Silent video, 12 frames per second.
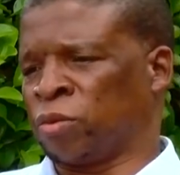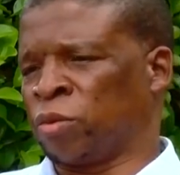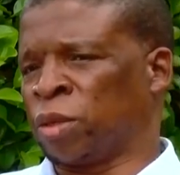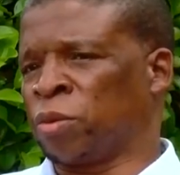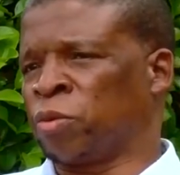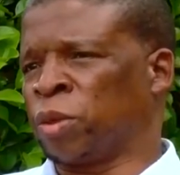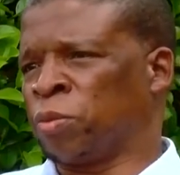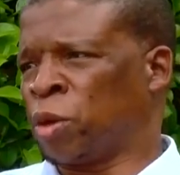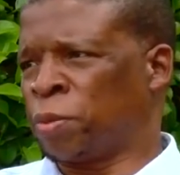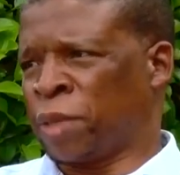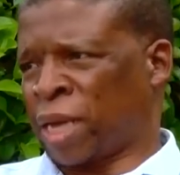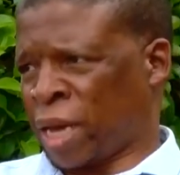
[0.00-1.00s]

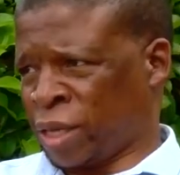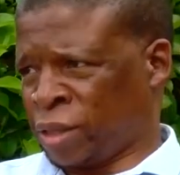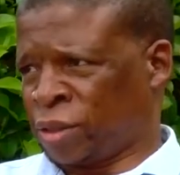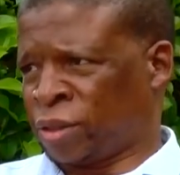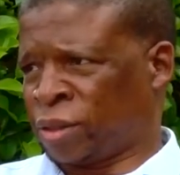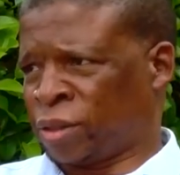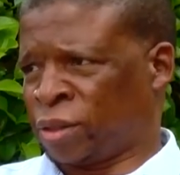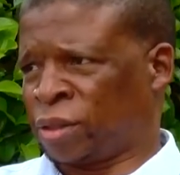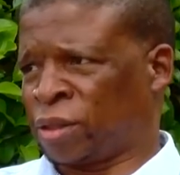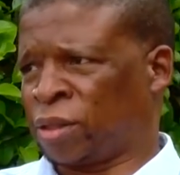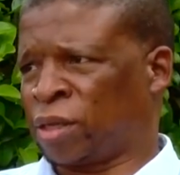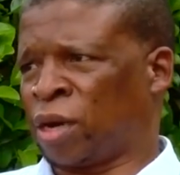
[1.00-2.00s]
mobilize
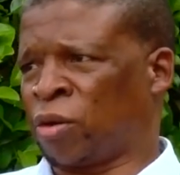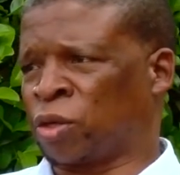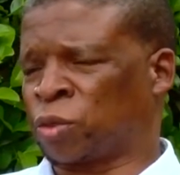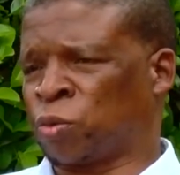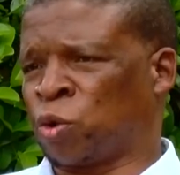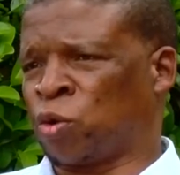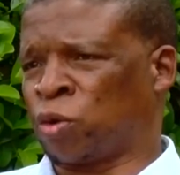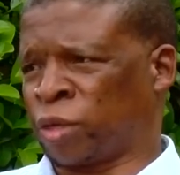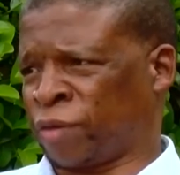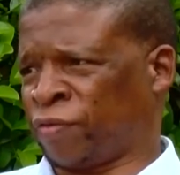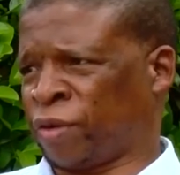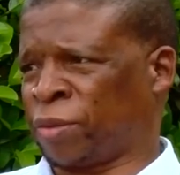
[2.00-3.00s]
our
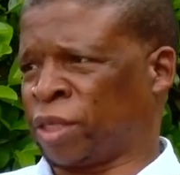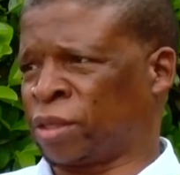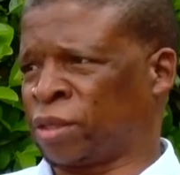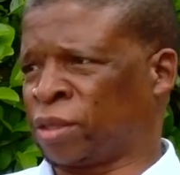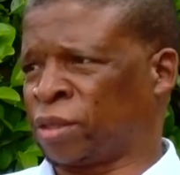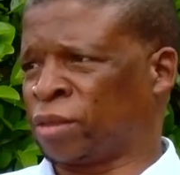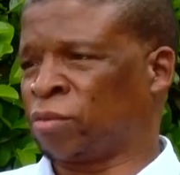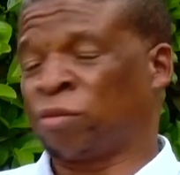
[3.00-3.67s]
smallholder farmers.